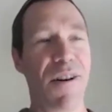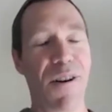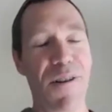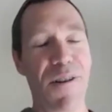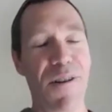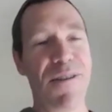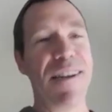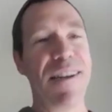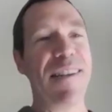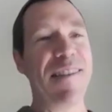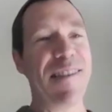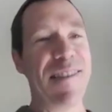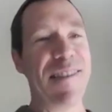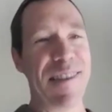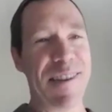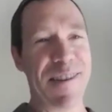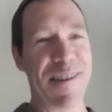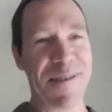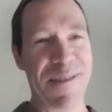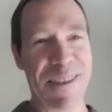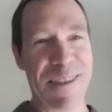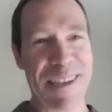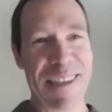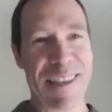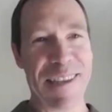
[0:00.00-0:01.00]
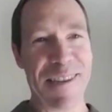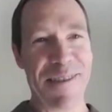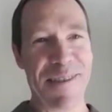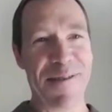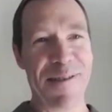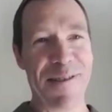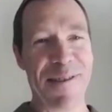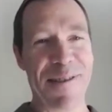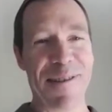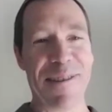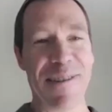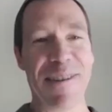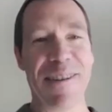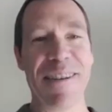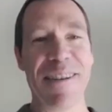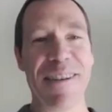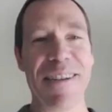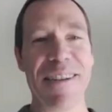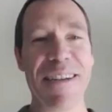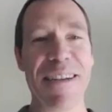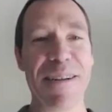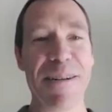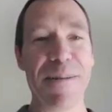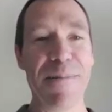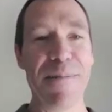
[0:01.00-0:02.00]
aren't necessarily the user.
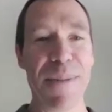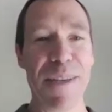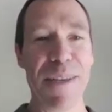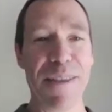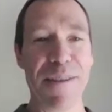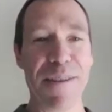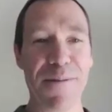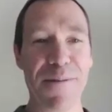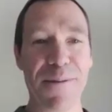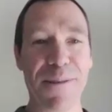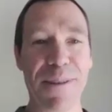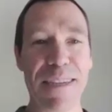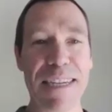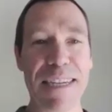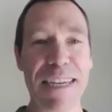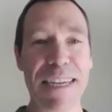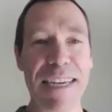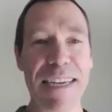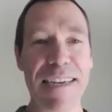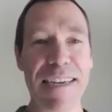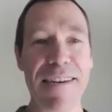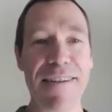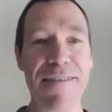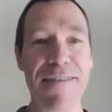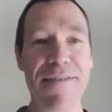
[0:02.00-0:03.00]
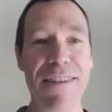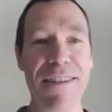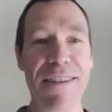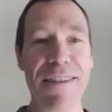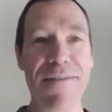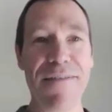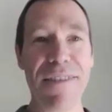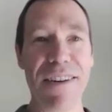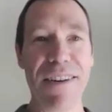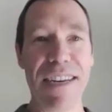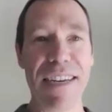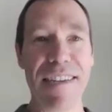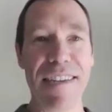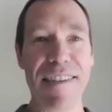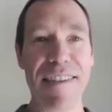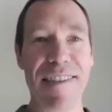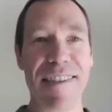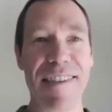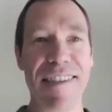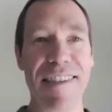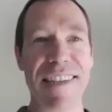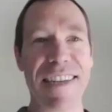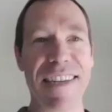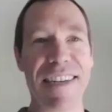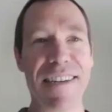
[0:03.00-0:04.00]
In the early day of the
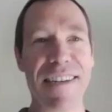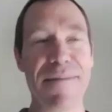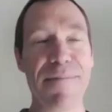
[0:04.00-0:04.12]
device,